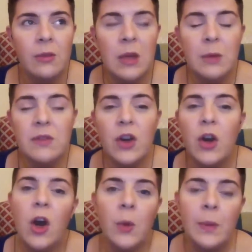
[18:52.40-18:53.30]
maybe you've
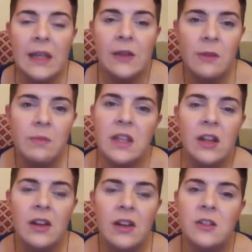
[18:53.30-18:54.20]
got a hobby or something
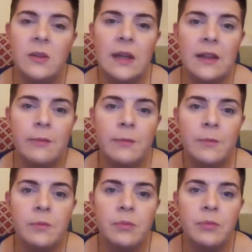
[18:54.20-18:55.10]
you like doing.
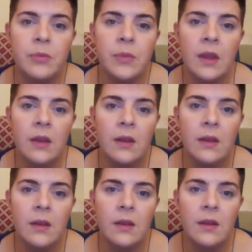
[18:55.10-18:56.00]

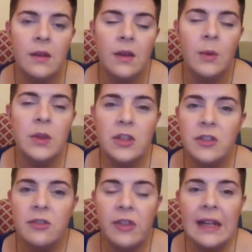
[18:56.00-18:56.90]
I want you
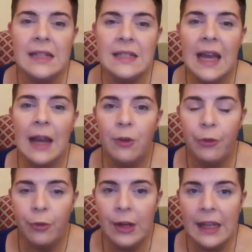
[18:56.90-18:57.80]
to feel into how
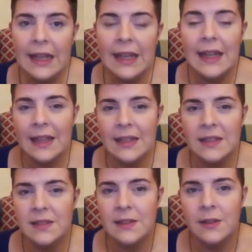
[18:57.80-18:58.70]
free it
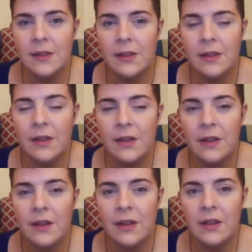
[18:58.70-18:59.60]
is
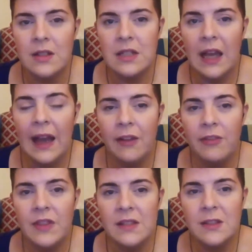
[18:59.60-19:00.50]
to
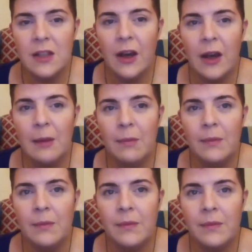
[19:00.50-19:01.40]
have this time
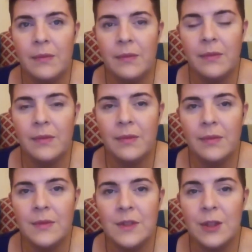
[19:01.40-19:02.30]

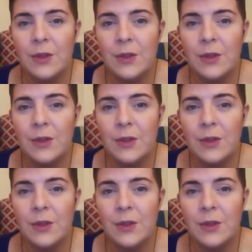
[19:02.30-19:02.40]
to